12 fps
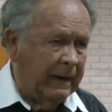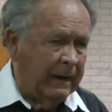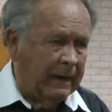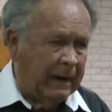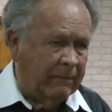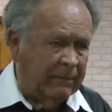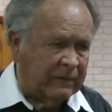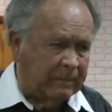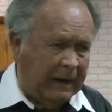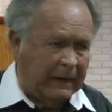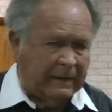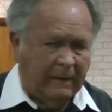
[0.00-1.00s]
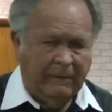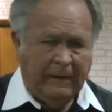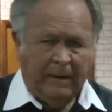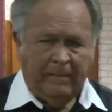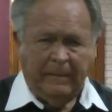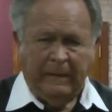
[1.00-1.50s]
And I respected
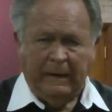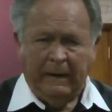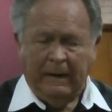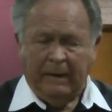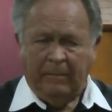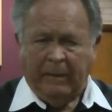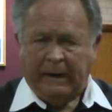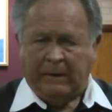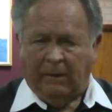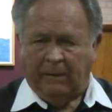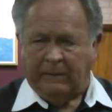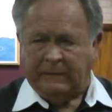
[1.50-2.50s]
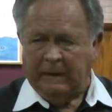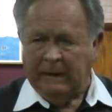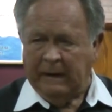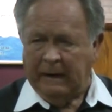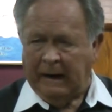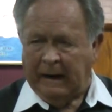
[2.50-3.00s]
them because
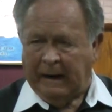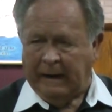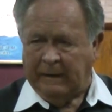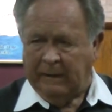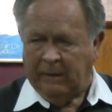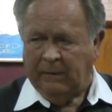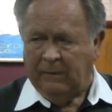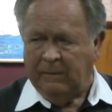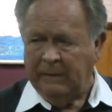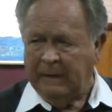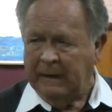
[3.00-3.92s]
I knew